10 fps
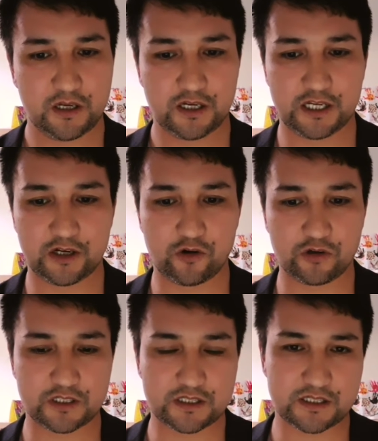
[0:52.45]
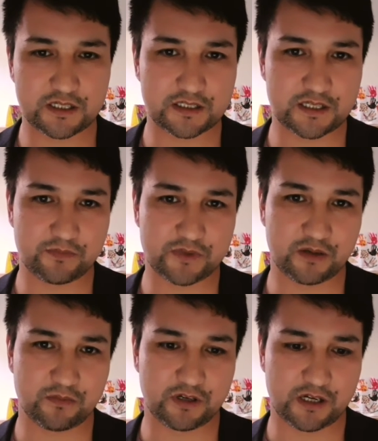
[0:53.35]
in August and
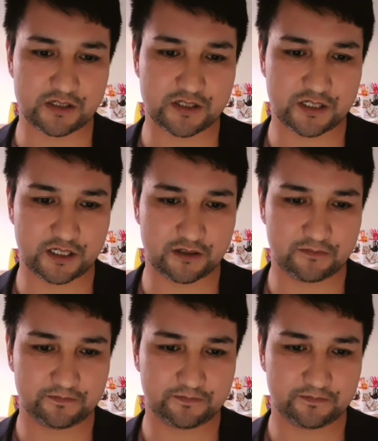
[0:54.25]
September last year.